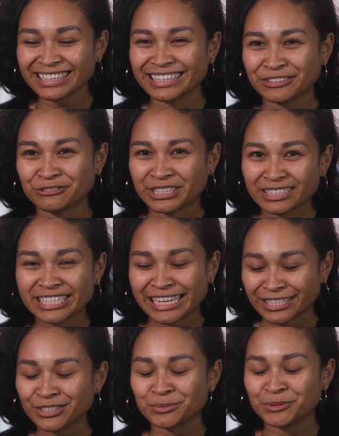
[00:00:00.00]
in a real
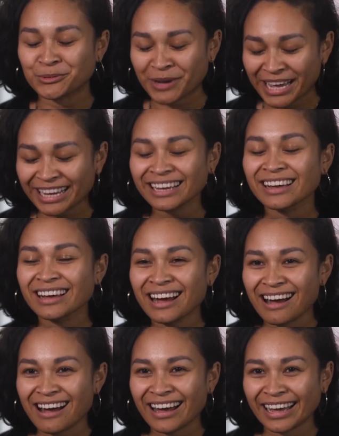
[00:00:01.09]
tangible way.
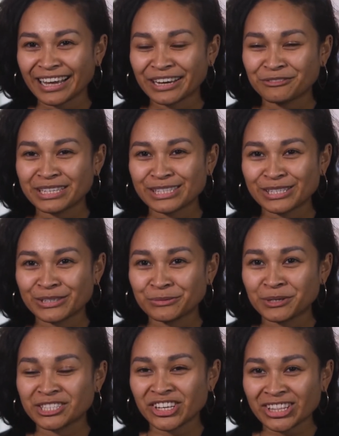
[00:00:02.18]
I went to
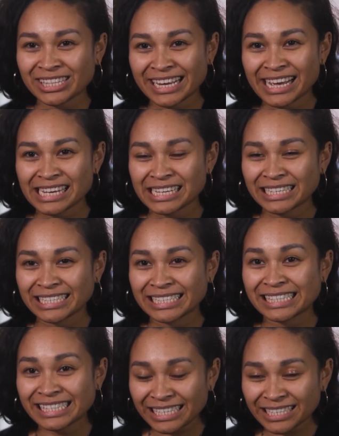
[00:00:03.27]
World Youth Day
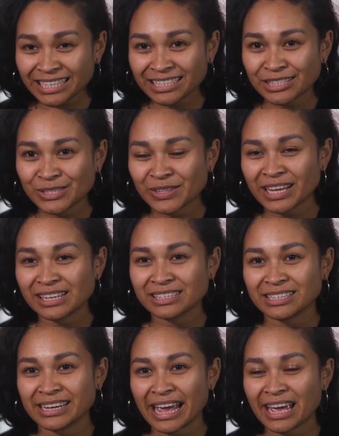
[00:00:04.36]
in Sydney in
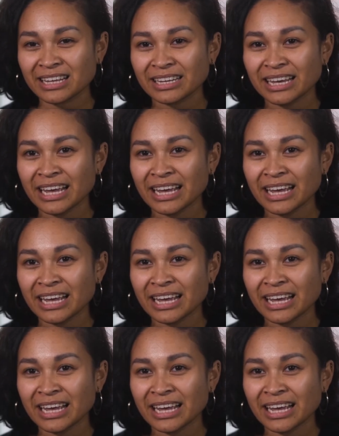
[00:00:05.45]
2008,